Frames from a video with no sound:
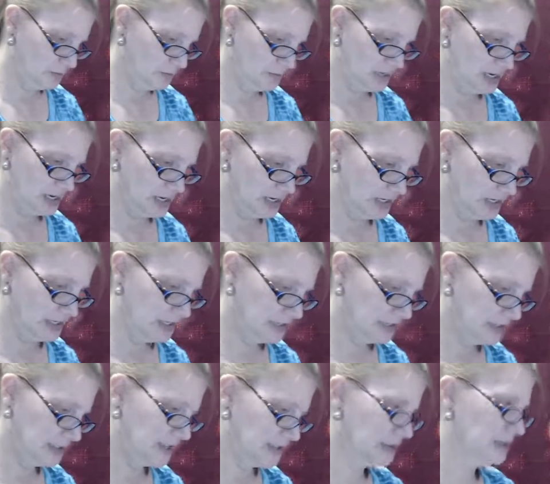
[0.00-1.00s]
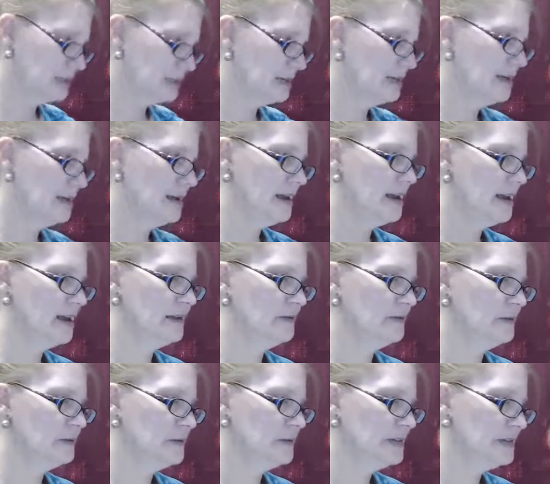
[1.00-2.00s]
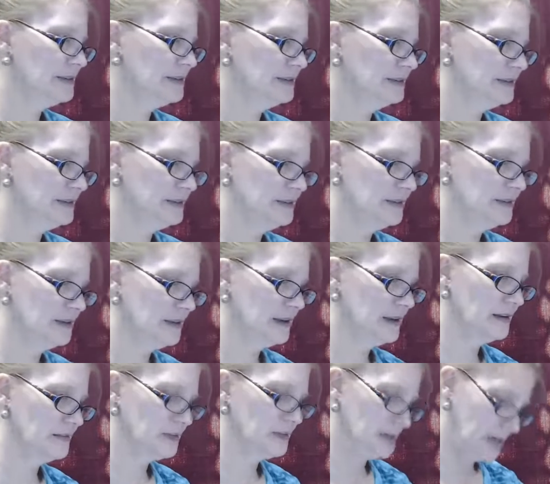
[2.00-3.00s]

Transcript: beads out of a